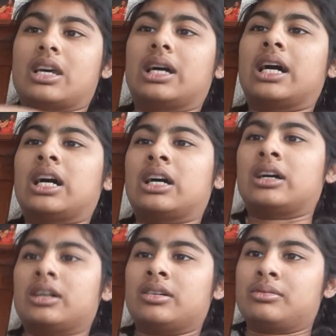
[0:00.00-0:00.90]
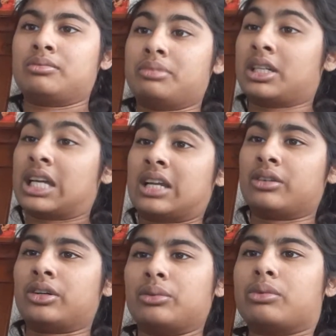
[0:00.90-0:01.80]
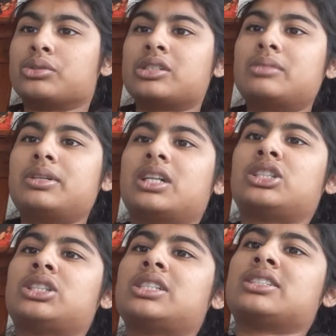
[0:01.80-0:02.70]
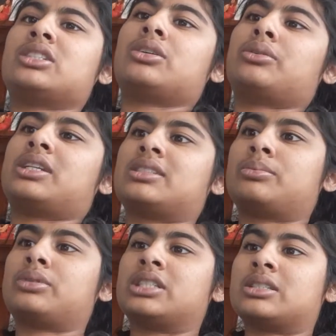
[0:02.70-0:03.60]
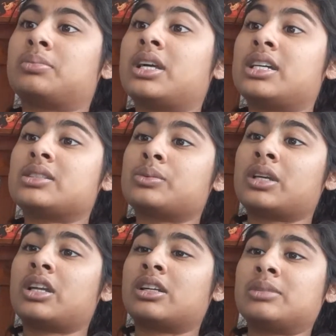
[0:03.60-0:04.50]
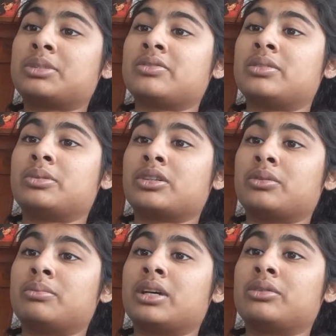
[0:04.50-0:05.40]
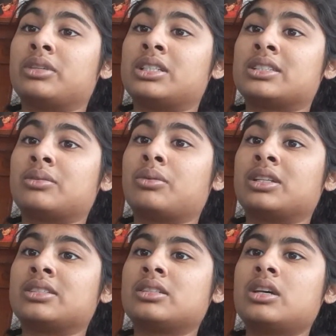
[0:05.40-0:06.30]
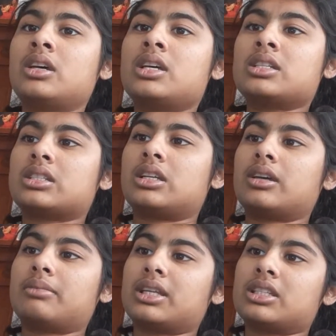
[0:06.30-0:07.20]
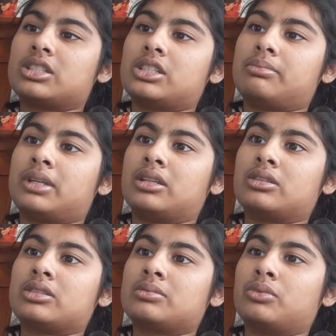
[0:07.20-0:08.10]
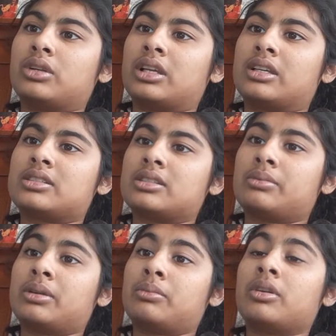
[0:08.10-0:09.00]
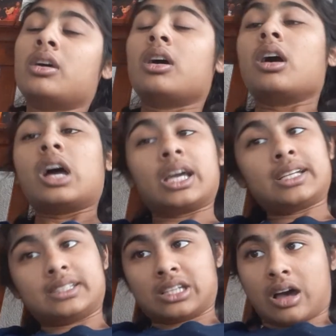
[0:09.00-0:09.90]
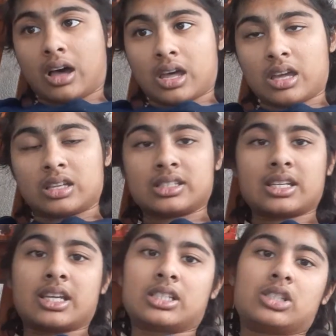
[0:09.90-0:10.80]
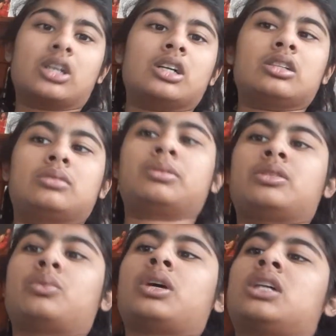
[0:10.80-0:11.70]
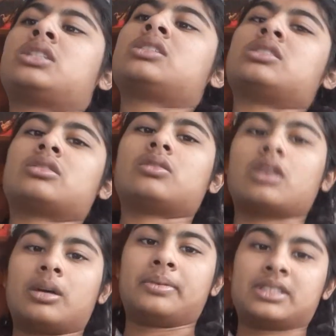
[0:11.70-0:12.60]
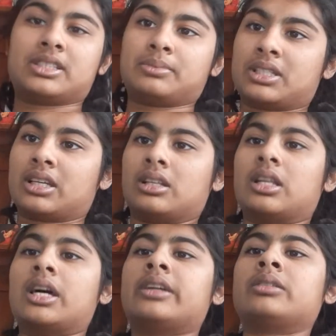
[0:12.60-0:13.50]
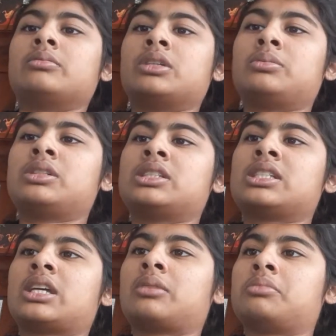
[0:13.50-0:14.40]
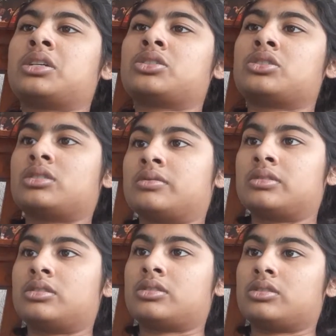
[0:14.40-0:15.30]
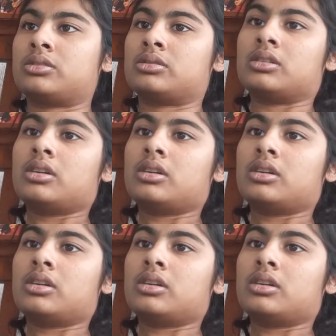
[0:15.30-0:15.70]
But I don't know. Mostly because she doesn't know he's a prince. Plus, we get a glimpse of the book when Belle reads it while sitting among the sheep, and it looks more like sleeping. It does, but the way it's described, it seems like Aladdin. Maybe it's like a mixture of the two.